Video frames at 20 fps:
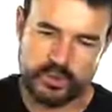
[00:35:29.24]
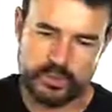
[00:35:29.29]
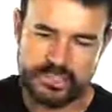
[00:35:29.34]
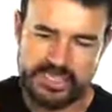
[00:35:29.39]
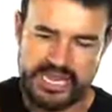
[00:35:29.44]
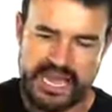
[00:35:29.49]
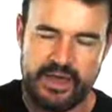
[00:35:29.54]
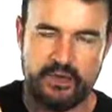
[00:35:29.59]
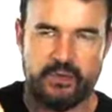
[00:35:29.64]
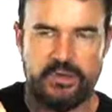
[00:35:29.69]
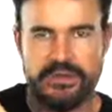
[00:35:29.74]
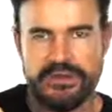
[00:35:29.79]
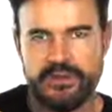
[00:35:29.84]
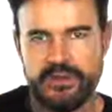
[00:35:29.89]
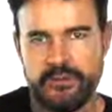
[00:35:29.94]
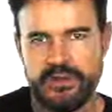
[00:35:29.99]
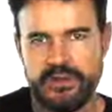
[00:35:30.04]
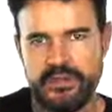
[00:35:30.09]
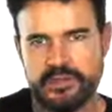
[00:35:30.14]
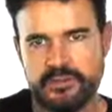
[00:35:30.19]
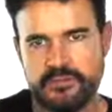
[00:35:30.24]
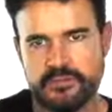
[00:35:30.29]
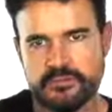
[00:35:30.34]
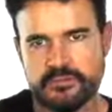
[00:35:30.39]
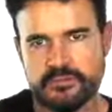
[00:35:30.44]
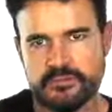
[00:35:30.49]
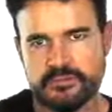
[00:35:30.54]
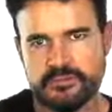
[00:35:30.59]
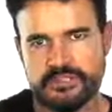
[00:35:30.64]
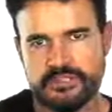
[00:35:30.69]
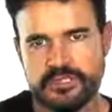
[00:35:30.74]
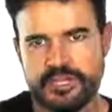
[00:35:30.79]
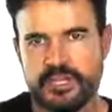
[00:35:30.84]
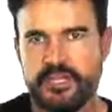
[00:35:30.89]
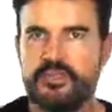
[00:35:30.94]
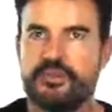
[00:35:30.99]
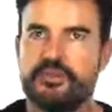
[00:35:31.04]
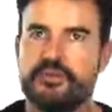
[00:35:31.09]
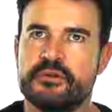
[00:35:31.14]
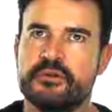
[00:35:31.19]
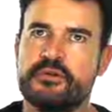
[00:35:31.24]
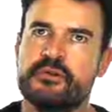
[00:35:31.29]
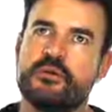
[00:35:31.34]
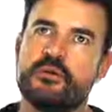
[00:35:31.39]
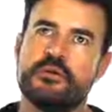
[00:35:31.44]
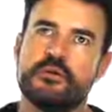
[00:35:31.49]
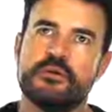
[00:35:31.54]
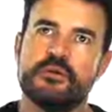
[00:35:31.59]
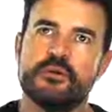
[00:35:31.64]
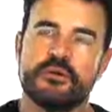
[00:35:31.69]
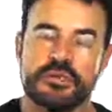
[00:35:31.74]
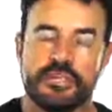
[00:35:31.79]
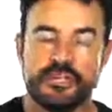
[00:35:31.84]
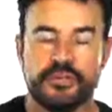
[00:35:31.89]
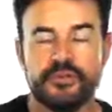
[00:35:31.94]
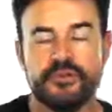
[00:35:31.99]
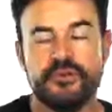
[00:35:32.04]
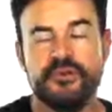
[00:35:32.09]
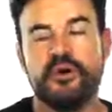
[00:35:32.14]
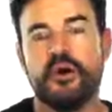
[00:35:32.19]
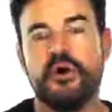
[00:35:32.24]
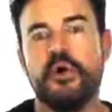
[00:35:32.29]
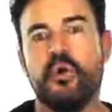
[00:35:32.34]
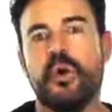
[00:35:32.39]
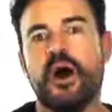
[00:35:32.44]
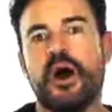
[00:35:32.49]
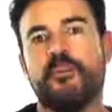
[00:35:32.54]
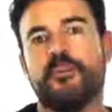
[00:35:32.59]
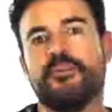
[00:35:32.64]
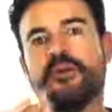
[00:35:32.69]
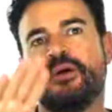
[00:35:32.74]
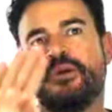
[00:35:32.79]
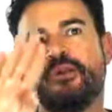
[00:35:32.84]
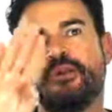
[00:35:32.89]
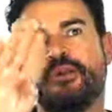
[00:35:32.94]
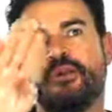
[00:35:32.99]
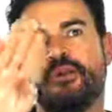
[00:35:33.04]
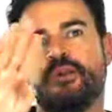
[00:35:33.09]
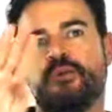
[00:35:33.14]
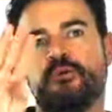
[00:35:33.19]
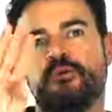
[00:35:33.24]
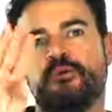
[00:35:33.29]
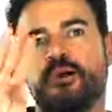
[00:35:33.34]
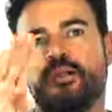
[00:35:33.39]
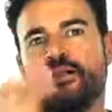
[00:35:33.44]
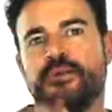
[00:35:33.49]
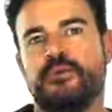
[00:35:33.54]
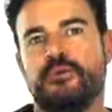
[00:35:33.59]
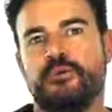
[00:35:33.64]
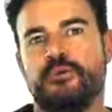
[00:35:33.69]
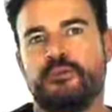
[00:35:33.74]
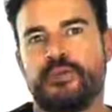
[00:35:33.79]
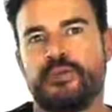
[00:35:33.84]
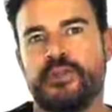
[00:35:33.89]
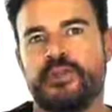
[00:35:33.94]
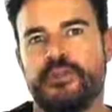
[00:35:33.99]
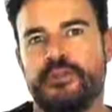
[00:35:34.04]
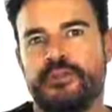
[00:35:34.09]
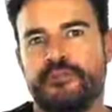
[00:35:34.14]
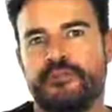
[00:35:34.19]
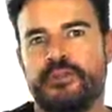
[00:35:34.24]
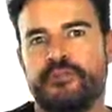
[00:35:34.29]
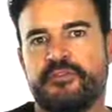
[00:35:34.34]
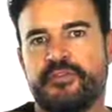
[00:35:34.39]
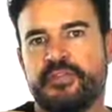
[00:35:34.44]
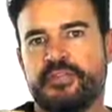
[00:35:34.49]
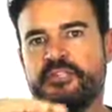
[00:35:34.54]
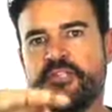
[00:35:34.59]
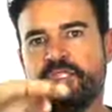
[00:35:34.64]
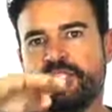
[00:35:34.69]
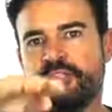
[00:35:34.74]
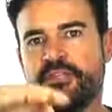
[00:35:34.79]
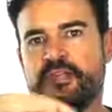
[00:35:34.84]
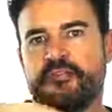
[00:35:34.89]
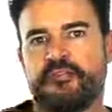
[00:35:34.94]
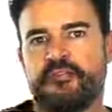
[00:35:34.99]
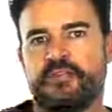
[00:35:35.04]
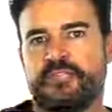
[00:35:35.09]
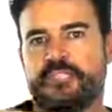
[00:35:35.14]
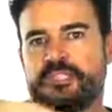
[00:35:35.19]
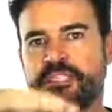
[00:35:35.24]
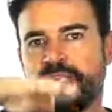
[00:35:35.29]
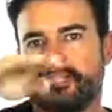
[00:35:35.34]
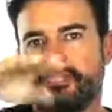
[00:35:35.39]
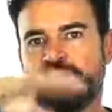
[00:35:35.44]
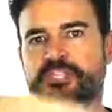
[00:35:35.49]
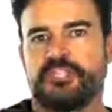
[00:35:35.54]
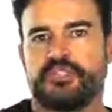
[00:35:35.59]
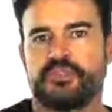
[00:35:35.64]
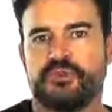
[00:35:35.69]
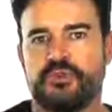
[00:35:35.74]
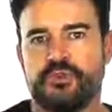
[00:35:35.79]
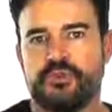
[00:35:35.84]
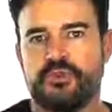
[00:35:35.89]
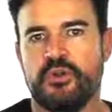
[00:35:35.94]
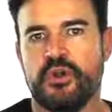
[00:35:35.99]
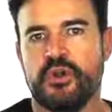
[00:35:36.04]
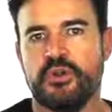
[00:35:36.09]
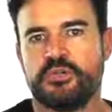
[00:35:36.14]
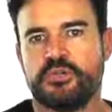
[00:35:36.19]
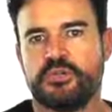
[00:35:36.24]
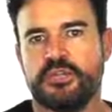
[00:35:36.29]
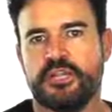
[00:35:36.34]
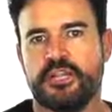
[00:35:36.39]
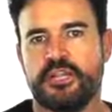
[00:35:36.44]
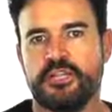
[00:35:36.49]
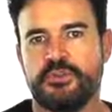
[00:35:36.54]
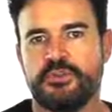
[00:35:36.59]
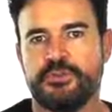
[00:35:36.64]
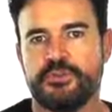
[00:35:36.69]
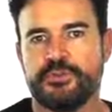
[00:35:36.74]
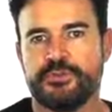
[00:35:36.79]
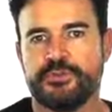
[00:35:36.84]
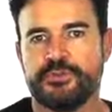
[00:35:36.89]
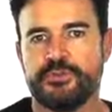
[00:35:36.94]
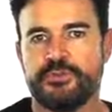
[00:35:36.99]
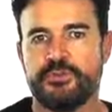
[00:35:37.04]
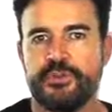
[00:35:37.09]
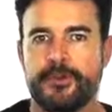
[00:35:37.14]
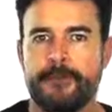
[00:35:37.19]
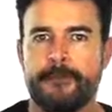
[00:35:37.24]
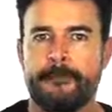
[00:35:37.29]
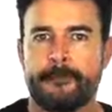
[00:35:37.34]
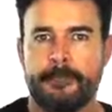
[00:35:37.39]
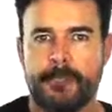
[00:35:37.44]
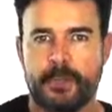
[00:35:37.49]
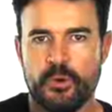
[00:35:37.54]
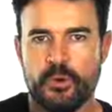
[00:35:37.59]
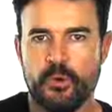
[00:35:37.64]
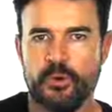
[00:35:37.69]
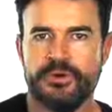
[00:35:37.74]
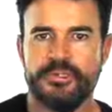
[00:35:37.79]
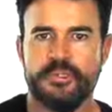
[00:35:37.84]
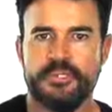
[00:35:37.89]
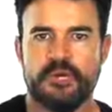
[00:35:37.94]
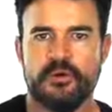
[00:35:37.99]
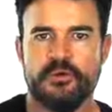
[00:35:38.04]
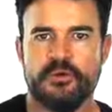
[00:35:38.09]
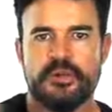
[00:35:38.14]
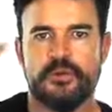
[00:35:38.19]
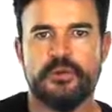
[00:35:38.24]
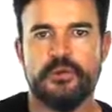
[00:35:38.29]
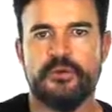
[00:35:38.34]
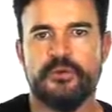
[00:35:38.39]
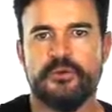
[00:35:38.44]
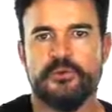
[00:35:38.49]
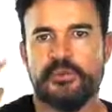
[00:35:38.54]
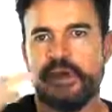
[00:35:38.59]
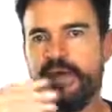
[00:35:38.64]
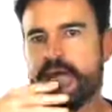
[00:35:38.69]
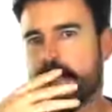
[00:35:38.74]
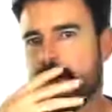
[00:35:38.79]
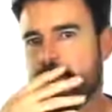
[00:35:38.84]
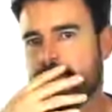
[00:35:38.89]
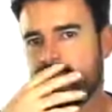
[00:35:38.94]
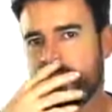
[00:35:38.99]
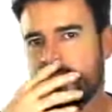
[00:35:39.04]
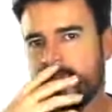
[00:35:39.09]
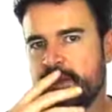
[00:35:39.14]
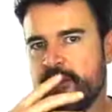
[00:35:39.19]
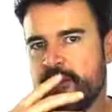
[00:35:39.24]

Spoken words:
down little by little, and you need to go up little by little by different stages, so your lungs are getting used to going down and going back up.